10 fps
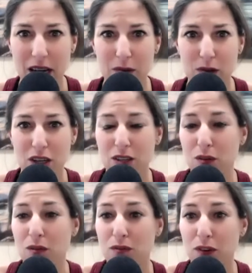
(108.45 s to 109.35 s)
Um, she's
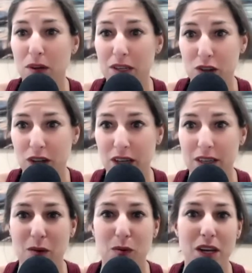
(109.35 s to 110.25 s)
also from Australia,
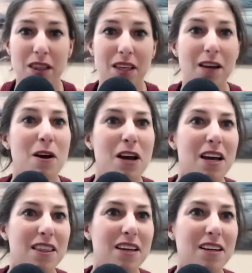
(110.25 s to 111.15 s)
so we'll get the
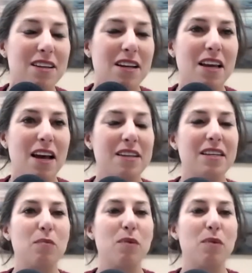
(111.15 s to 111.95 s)
the exciting accent.